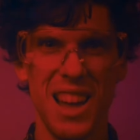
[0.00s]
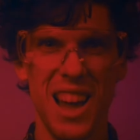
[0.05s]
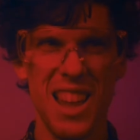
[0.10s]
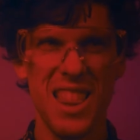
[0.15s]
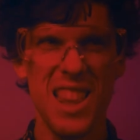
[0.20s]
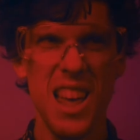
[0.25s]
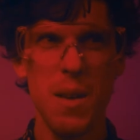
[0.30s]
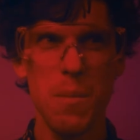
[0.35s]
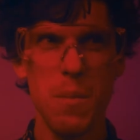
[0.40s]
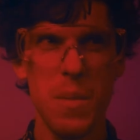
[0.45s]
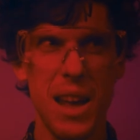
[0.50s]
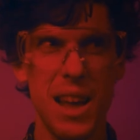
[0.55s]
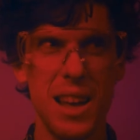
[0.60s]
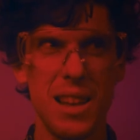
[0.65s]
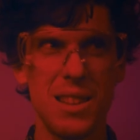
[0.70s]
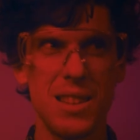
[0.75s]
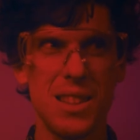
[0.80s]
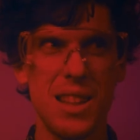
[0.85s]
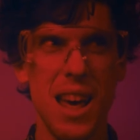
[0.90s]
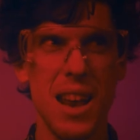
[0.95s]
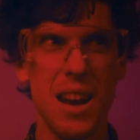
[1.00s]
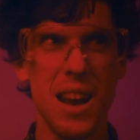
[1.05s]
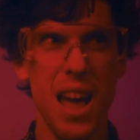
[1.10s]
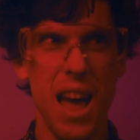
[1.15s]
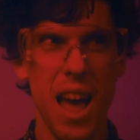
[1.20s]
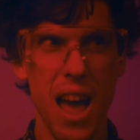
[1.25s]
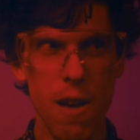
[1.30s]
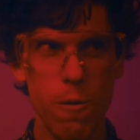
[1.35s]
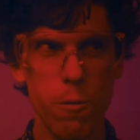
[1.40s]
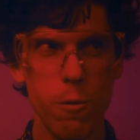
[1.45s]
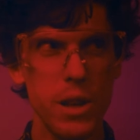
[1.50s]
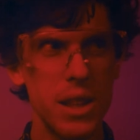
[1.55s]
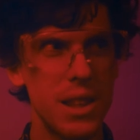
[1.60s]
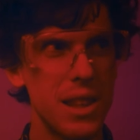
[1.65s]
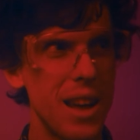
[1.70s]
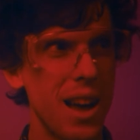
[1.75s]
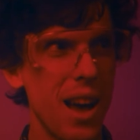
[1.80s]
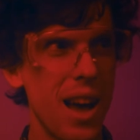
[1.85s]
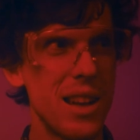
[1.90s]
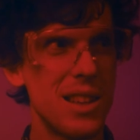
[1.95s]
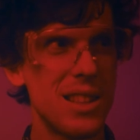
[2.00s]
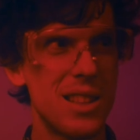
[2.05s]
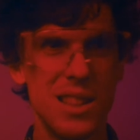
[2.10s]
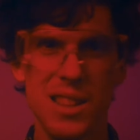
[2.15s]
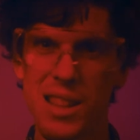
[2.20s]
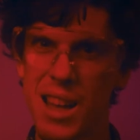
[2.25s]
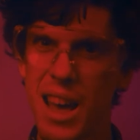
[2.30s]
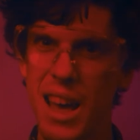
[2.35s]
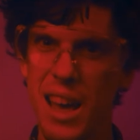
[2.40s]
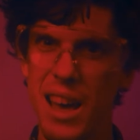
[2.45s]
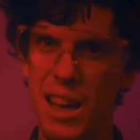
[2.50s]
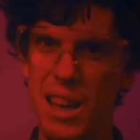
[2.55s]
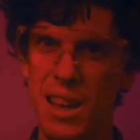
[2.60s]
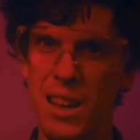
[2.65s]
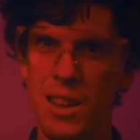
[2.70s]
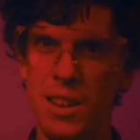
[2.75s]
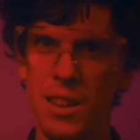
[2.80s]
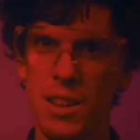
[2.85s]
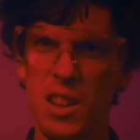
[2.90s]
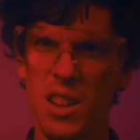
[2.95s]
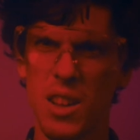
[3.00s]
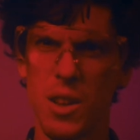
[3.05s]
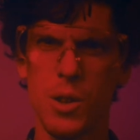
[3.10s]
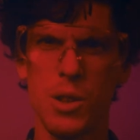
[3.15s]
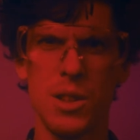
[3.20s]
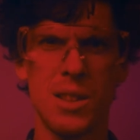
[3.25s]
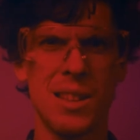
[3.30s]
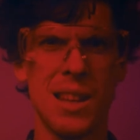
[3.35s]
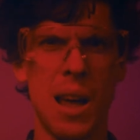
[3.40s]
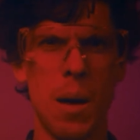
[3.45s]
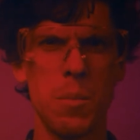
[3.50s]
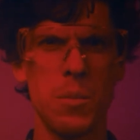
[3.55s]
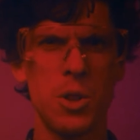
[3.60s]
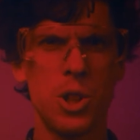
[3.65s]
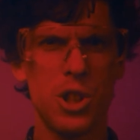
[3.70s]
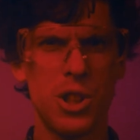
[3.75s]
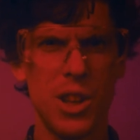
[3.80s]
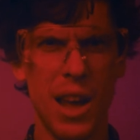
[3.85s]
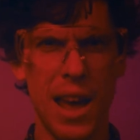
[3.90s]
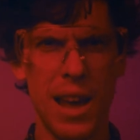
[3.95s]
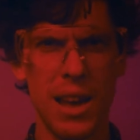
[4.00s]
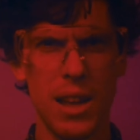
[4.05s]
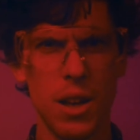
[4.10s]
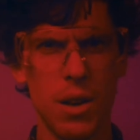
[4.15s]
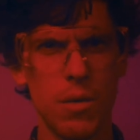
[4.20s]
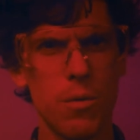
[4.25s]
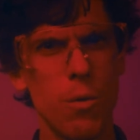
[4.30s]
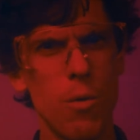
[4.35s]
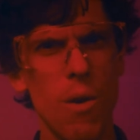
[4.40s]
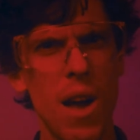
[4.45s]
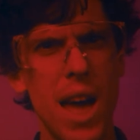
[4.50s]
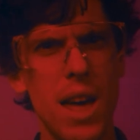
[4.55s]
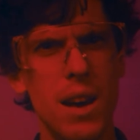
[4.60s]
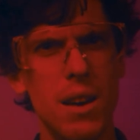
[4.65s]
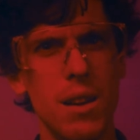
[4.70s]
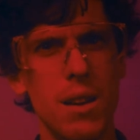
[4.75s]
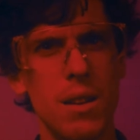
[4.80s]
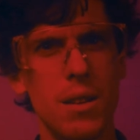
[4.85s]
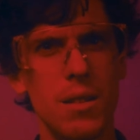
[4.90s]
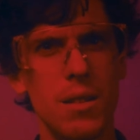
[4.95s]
And that means that everything I see looks some shade of red.